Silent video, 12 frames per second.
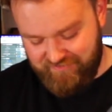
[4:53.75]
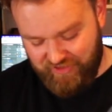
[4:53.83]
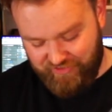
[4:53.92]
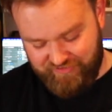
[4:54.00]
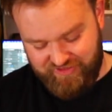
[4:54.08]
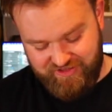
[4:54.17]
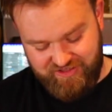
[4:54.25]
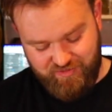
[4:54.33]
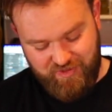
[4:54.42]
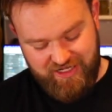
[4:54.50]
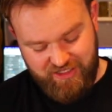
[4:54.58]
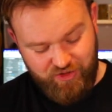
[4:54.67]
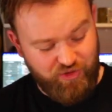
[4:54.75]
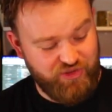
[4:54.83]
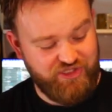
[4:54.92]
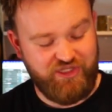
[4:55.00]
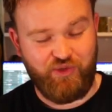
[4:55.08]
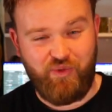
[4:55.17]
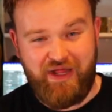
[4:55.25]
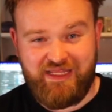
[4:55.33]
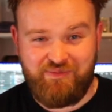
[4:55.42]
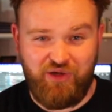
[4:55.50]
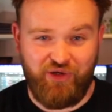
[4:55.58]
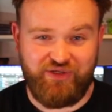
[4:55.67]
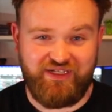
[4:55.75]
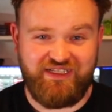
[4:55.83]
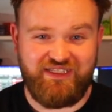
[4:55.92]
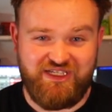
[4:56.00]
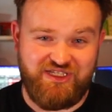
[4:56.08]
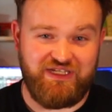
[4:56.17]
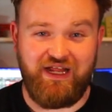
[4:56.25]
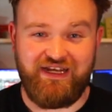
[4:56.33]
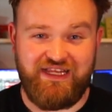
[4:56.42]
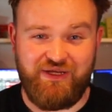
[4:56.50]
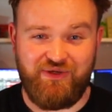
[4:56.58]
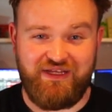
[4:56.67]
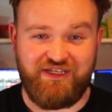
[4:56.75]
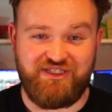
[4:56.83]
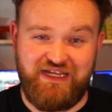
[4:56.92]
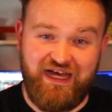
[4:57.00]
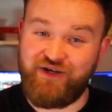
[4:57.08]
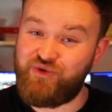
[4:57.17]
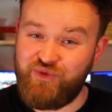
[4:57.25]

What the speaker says: other than the way it looks and the wacky body and its slightly unique sound,